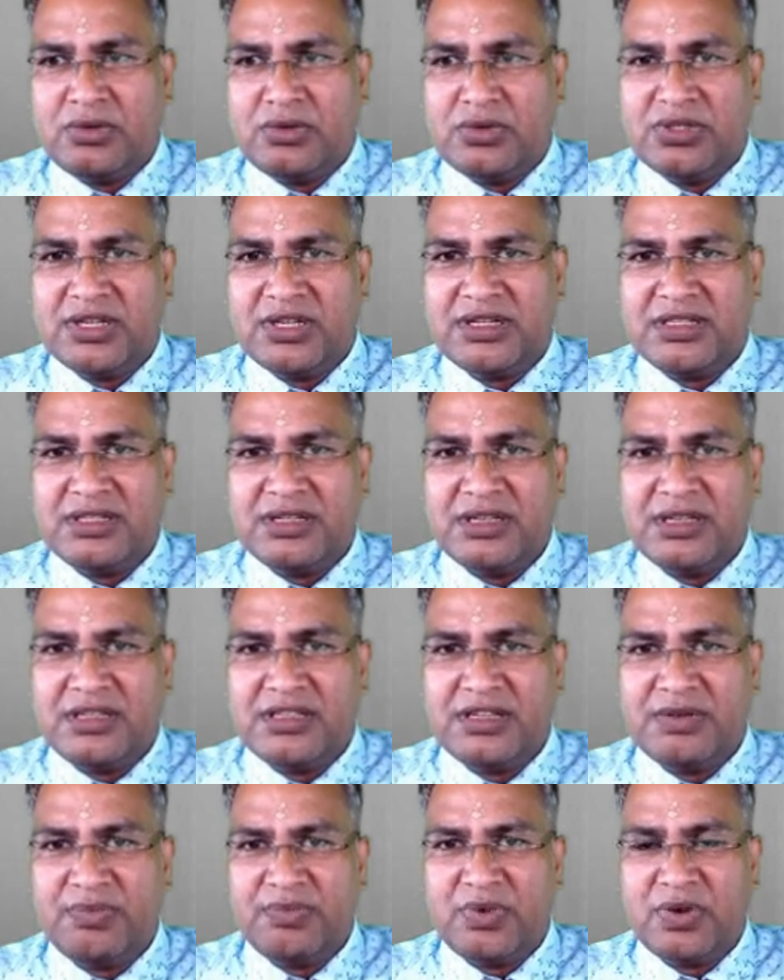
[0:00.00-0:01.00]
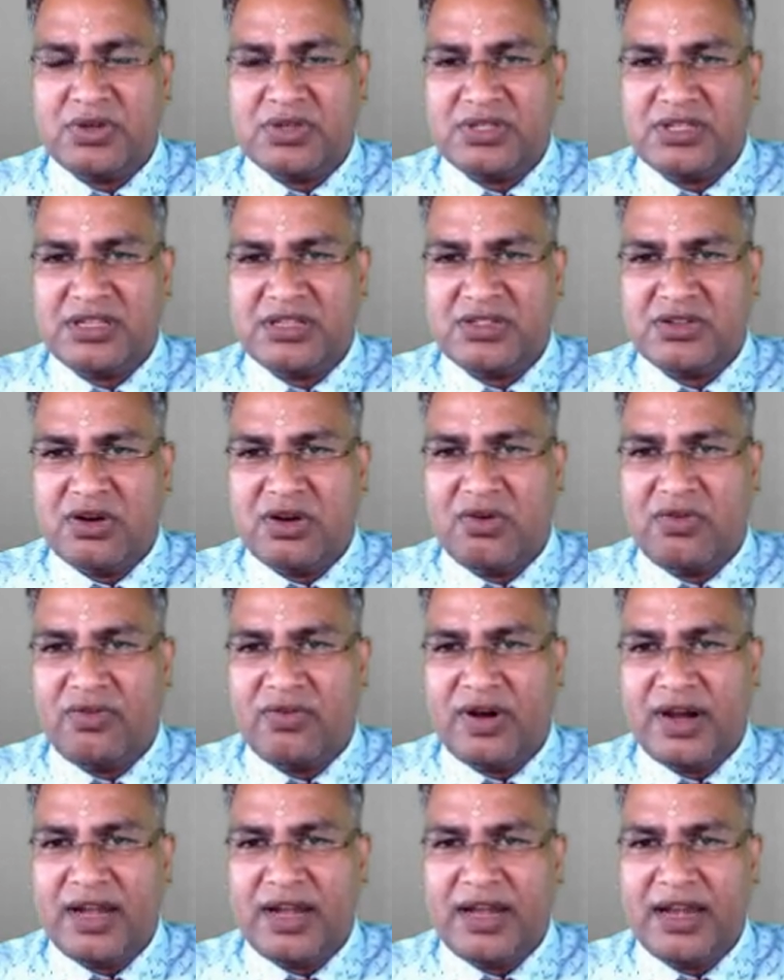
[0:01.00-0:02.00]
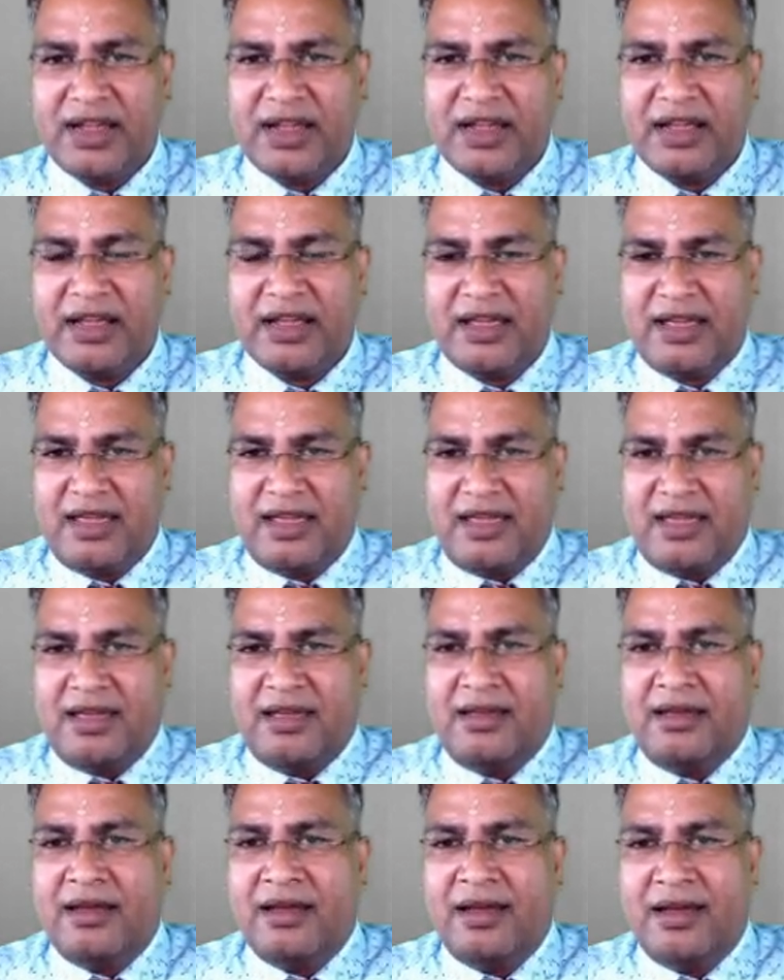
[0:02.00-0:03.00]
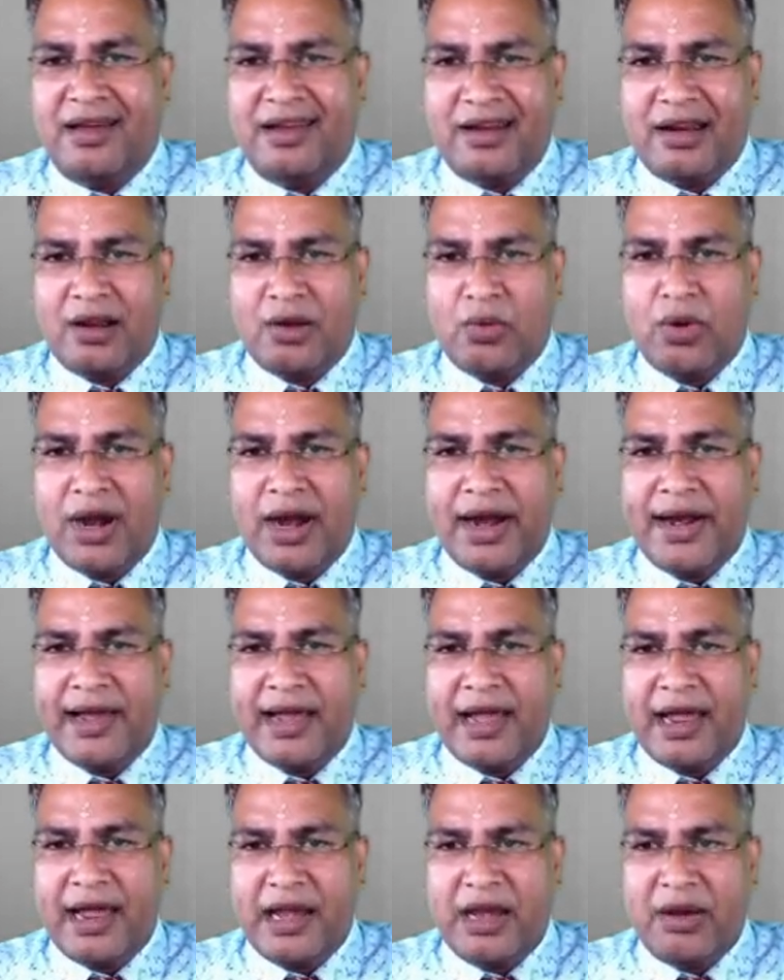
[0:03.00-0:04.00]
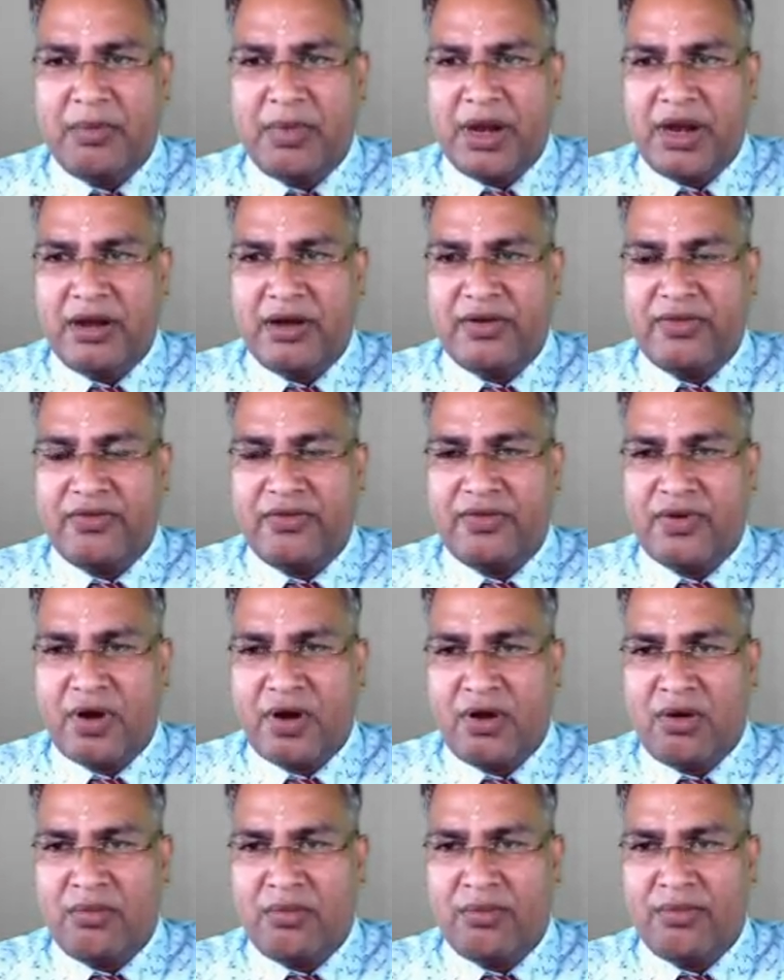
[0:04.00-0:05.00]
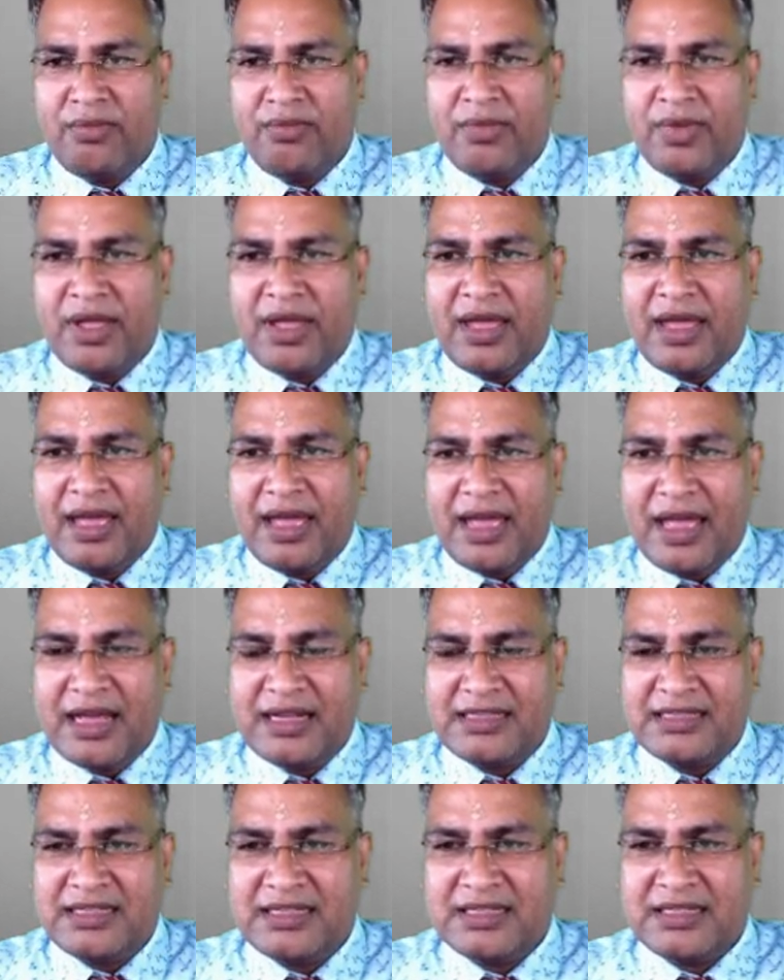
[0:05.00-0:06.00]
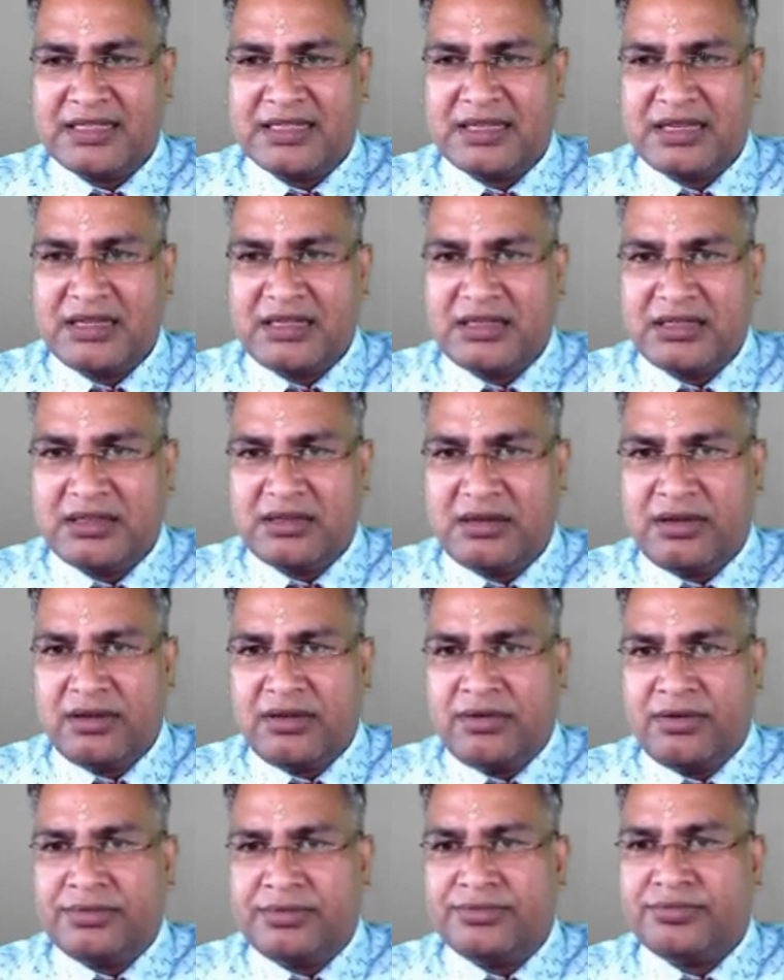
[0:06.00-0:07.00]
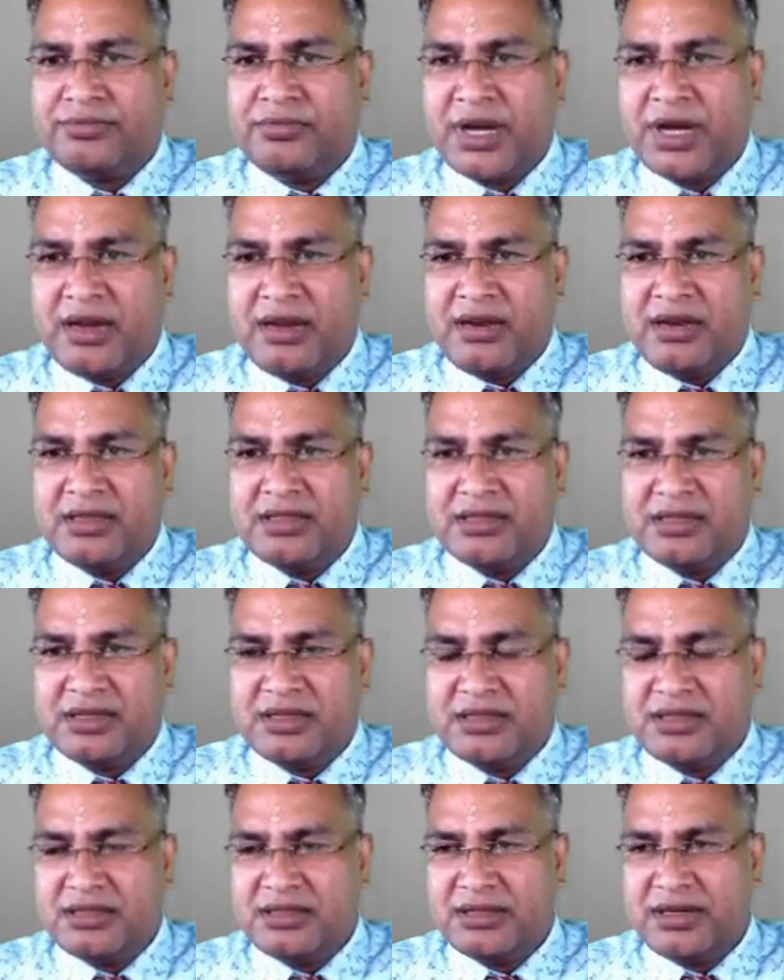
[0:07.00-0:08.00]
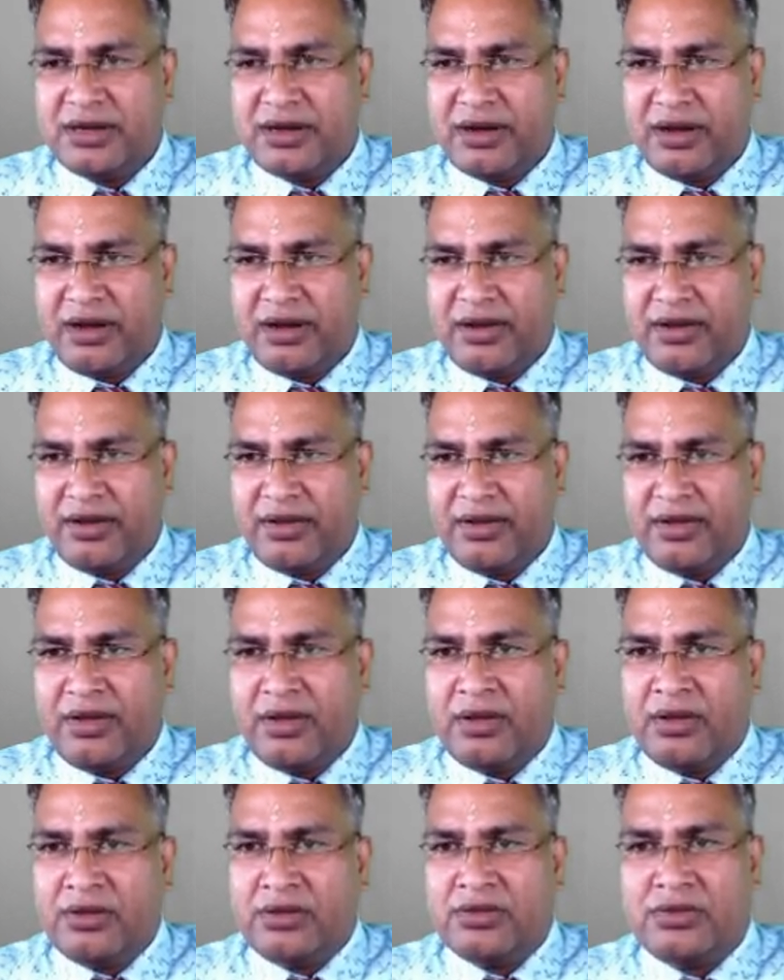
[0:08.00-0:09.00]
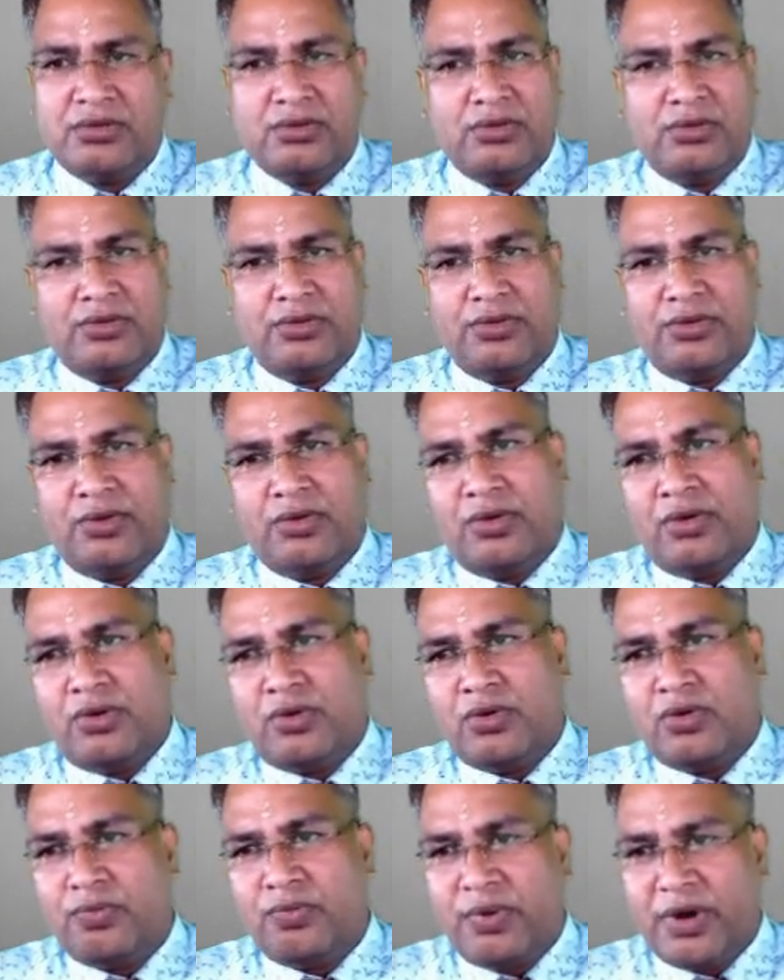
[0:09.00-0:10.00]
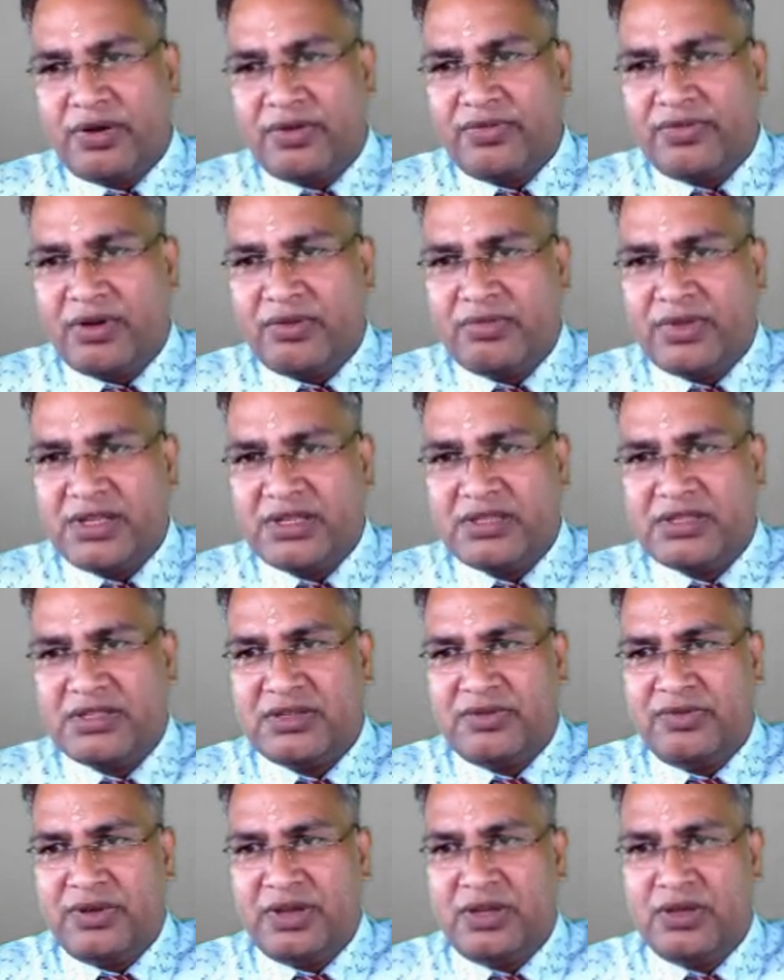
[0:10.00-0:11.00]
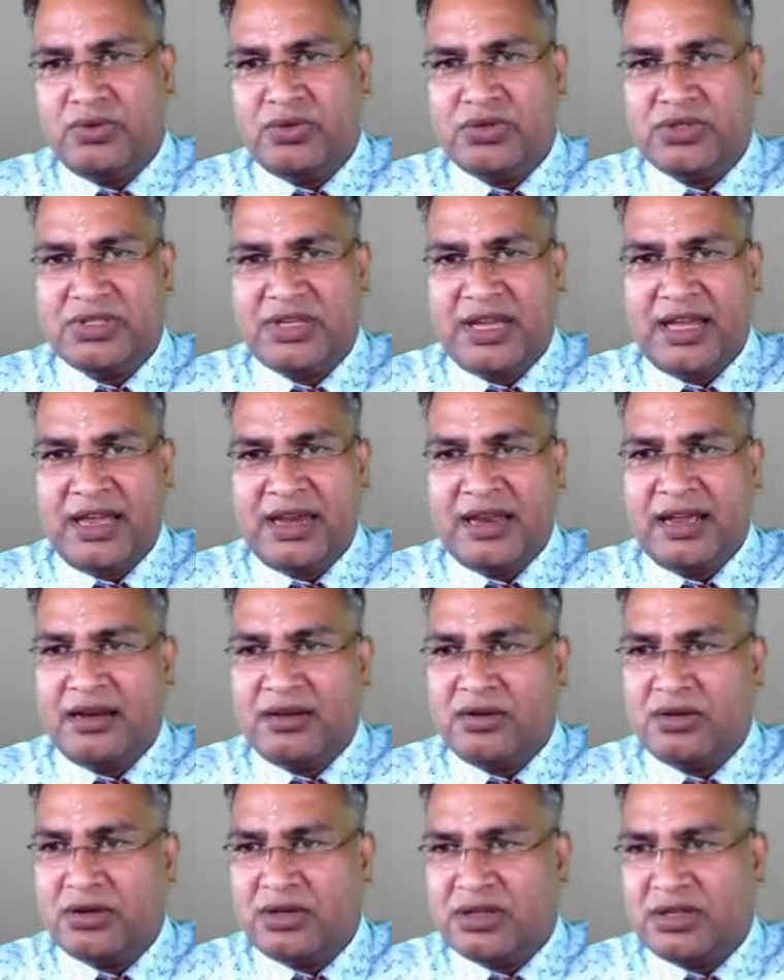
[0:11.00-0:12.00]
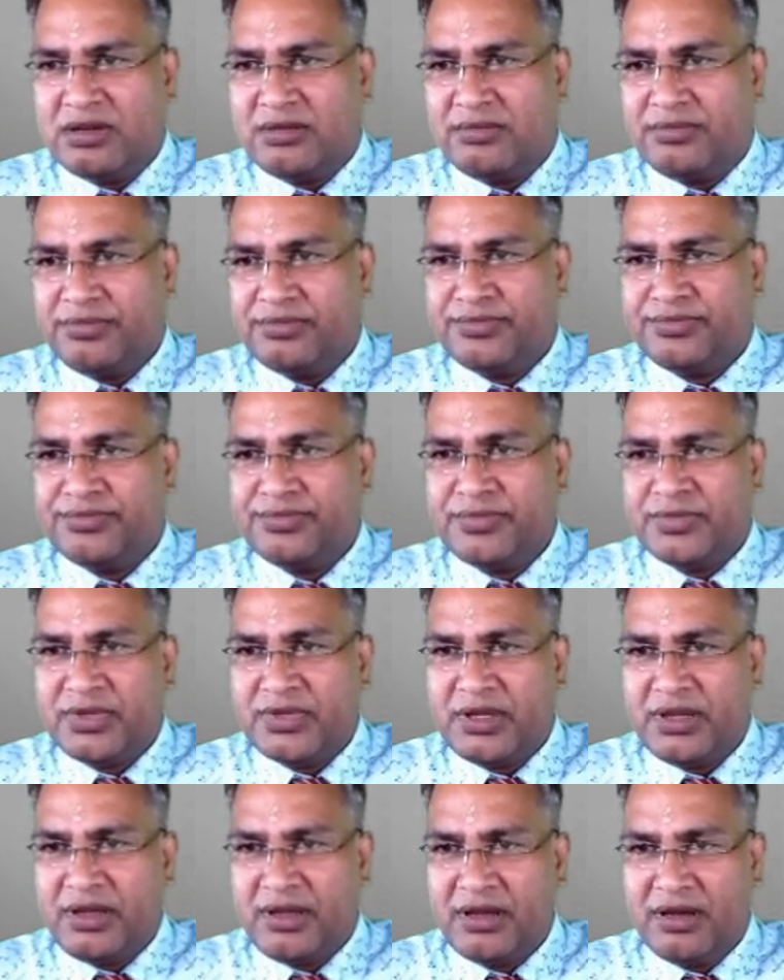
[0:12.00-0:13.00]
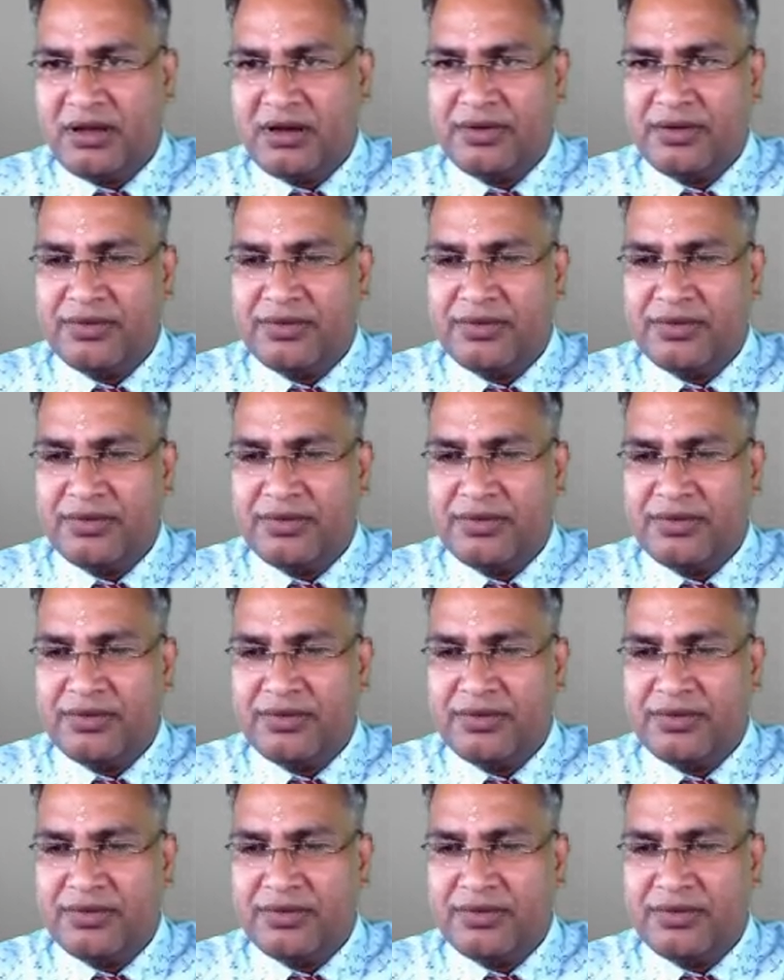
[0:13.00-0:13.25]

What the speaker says: searching is a process of finding a required element from an existing binary search tree. So, to perform this we use an algorithm here.